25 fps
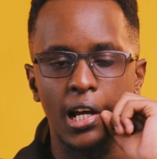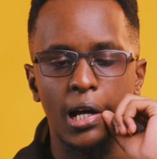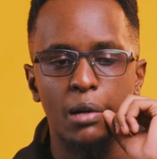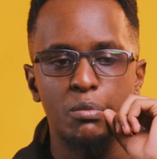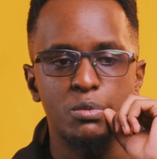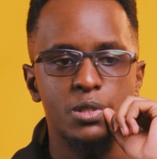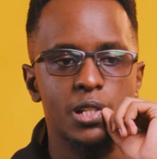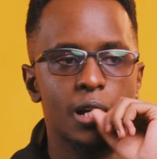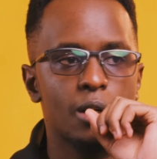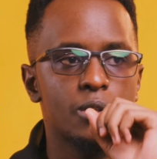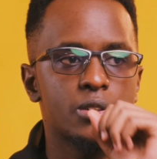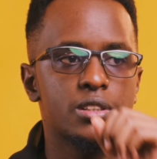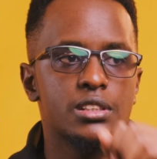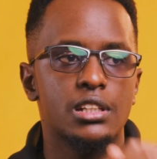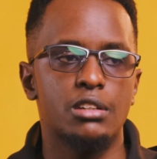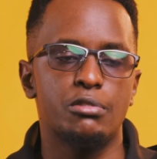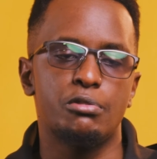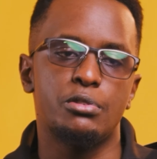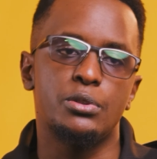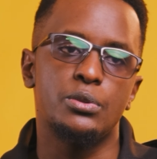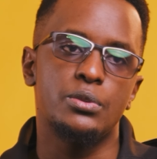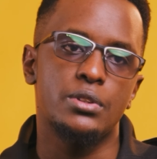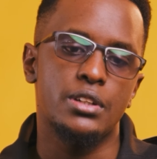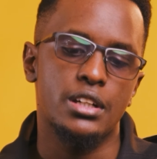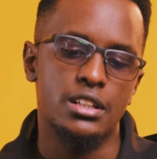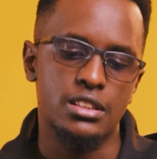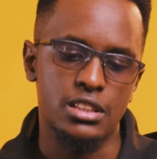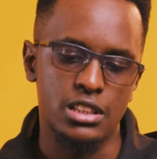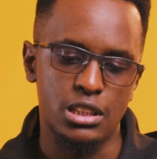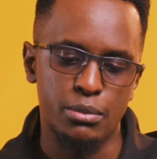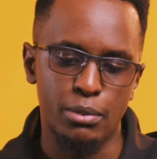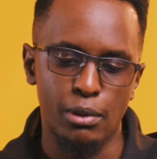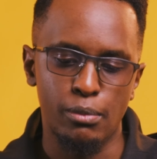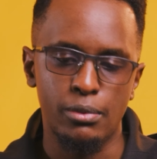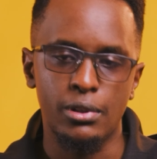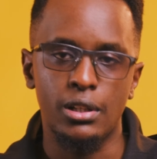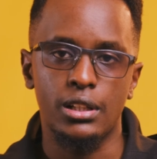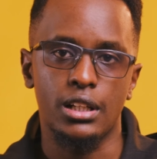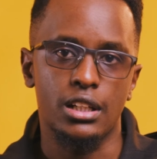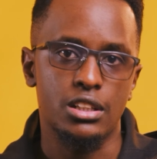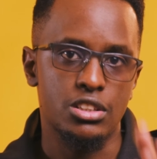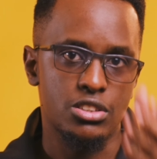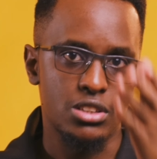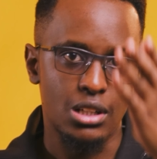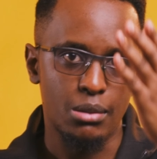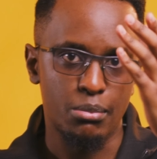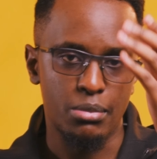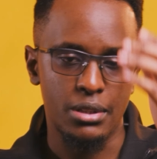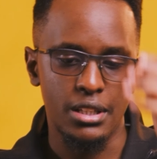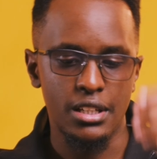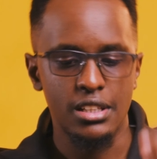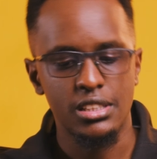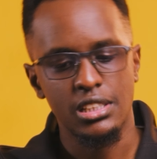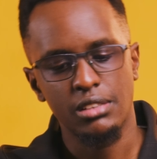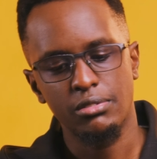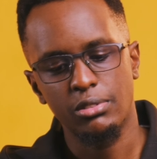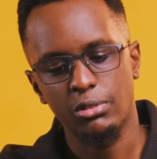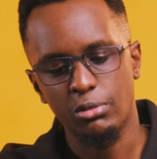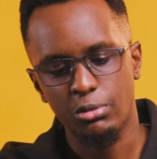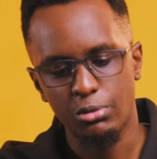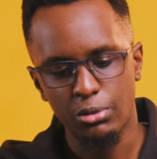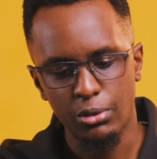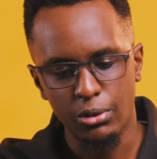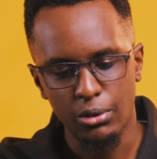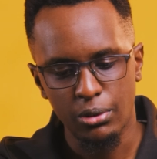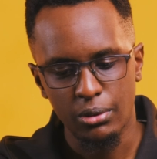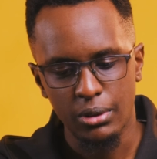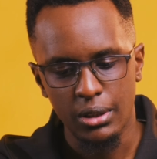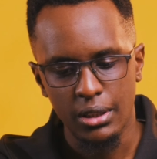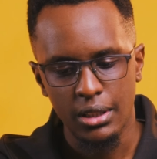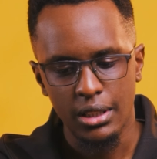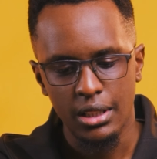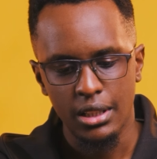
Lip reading: comes out in a few years and it's probably gonna trump the A7 IV,